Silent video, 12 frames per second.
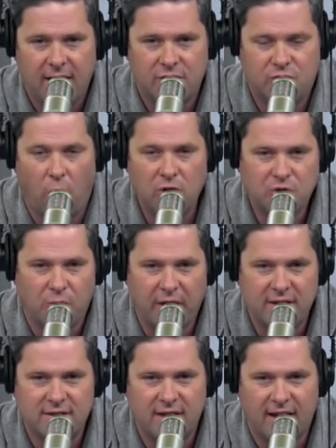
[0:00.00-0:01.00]
Georgia
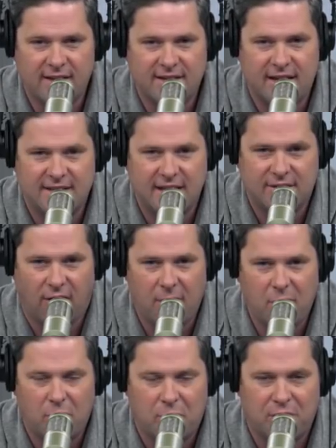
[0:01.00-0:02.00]
wins in the SEC
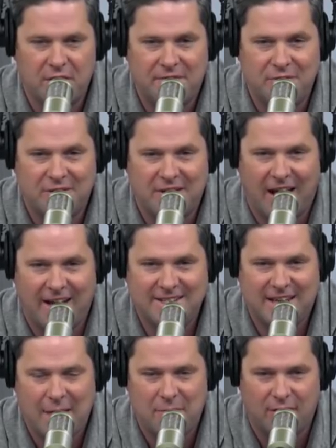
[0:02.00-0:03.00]
tournament. We'll preview
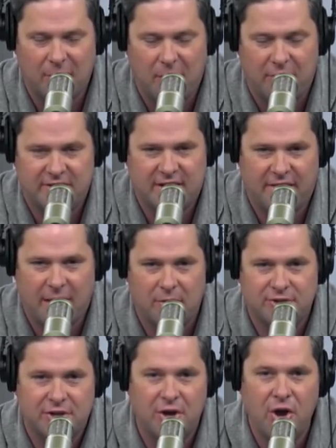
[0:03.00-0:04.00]
today's game a little bit with Seth
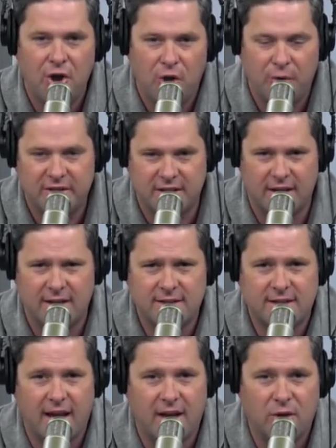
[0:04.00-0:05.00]
Emerson, who is in
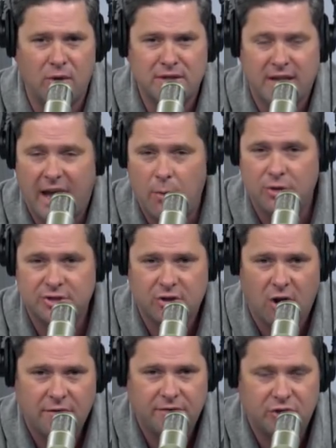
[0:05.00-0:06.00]
St. Louis. And we'll
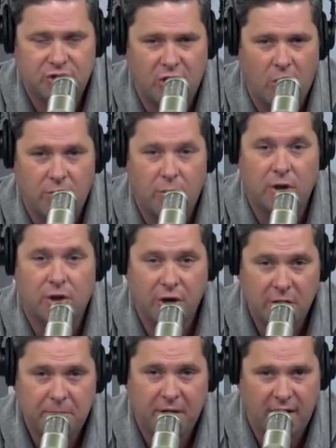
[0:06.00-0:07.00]
start the show with what
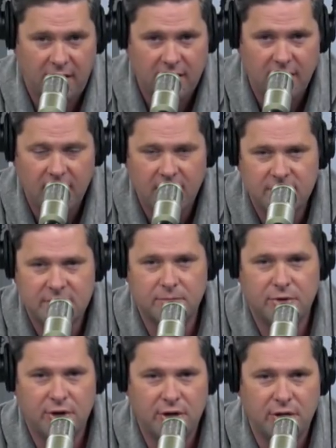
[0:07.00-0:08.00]
could be
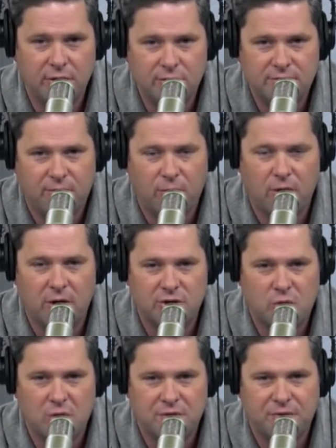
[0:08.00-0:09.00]
some good news for
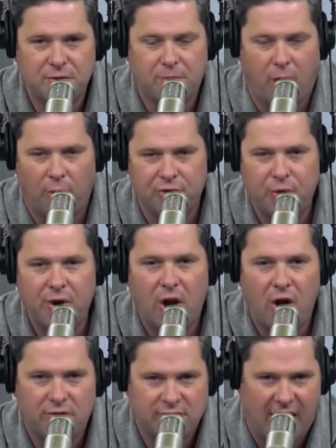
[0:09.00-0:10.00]
Georgia football. We'll do it
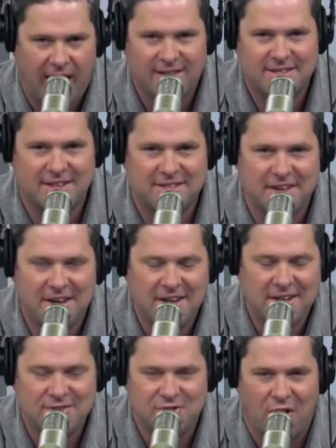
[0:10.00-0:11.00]
all next as
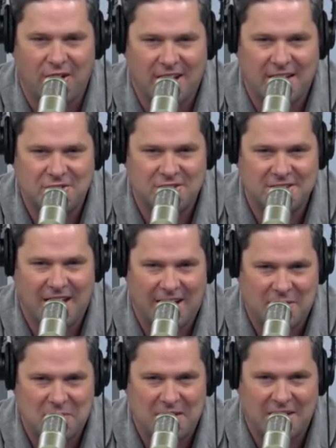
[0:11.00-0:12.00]
Dog Nation
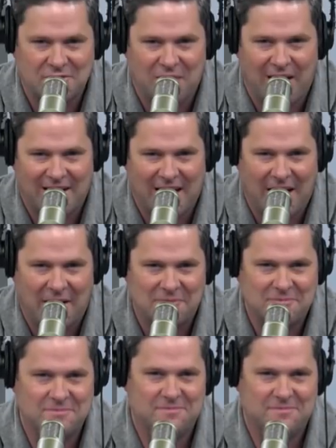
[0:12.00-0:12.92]
Daily begins right now.